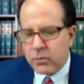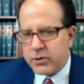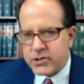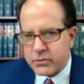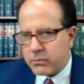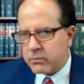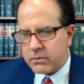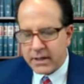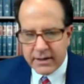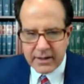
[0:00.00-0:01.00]
which
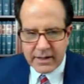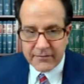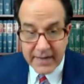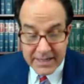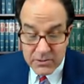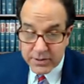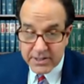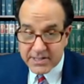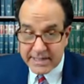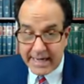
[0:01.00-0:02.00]
if that's what
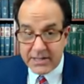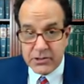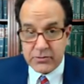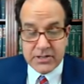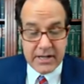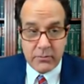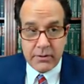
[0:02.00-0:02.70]
the statute said,